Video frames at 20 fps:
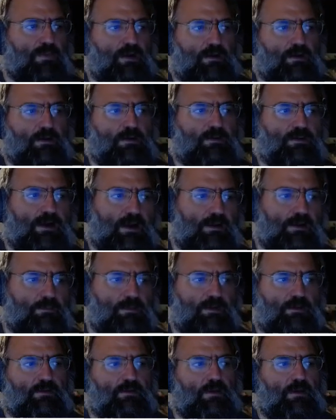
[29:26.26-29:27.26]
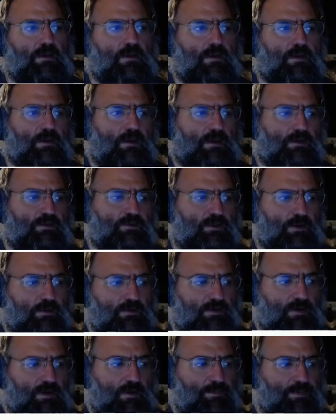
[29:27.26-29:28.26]
diamonds, it shows
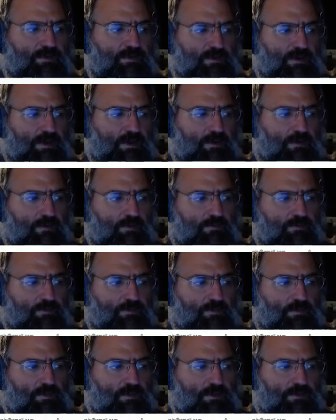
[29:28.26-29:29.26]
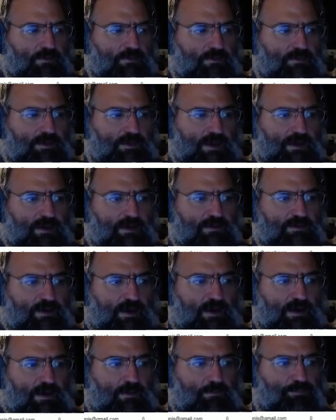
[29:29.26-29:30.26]
up inside of this data
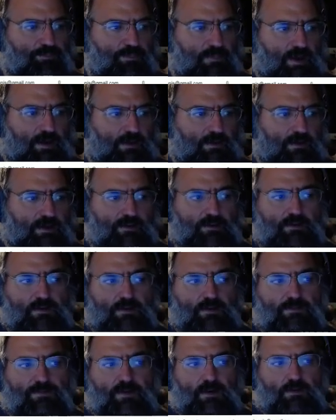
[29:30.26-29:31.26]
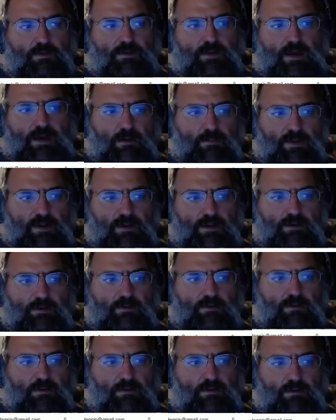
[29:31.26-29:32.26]
tab underneath the default database,